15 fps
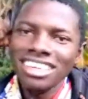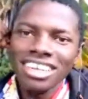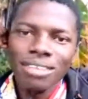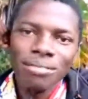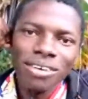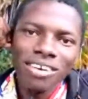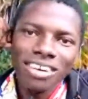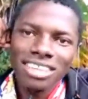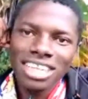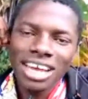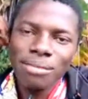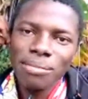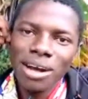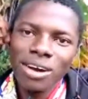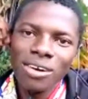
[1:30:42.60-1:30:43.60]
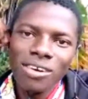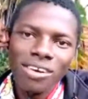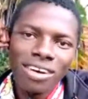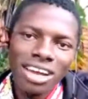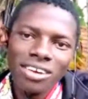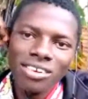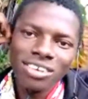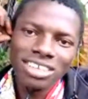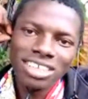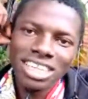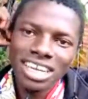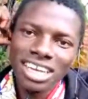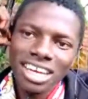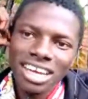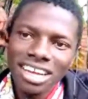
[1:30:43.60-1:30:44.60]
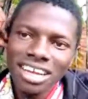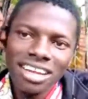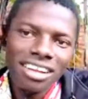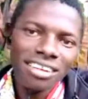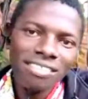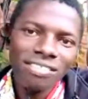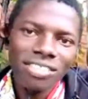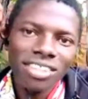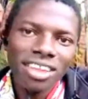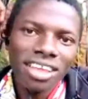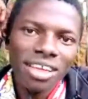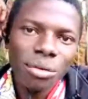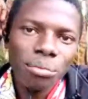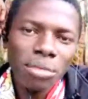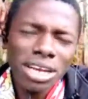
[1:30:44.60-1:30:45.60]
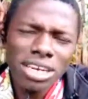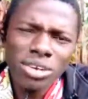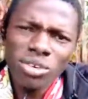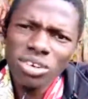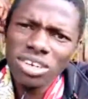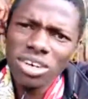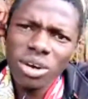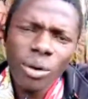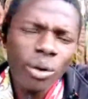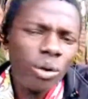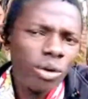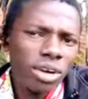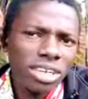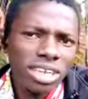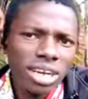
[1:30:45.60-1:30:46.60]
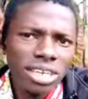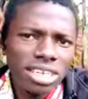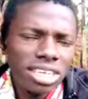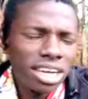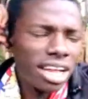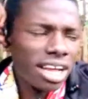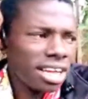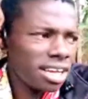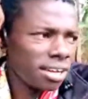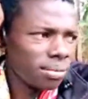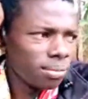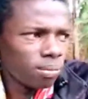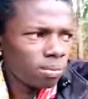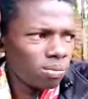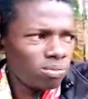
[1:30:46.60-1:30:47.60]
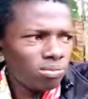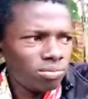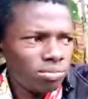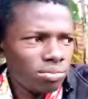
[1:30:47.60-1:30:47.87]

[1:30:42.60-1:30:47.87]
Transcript: Some long time ago, I was there, but not long. That's like in